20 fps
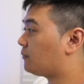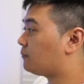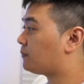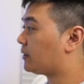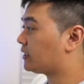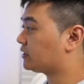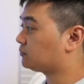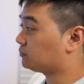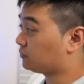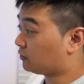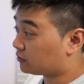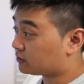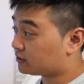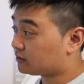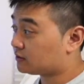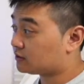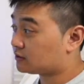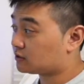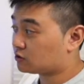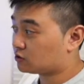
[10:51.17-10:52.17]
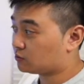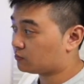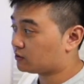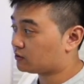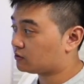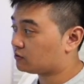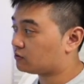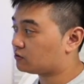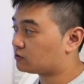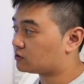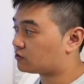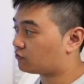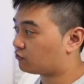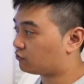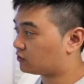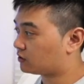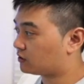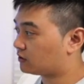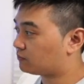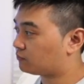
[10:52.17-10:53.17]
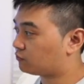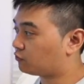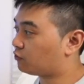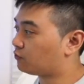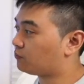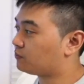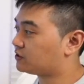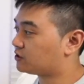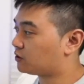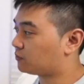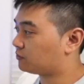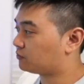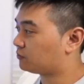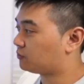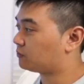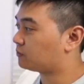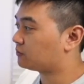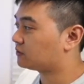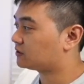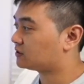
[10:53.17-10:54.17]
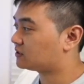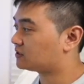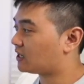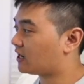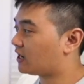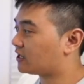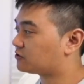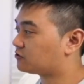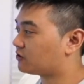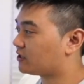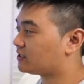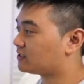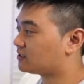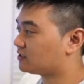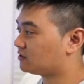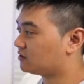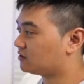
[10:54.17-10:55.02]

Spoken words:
Beta blockers should be used for metoprolol tartrate.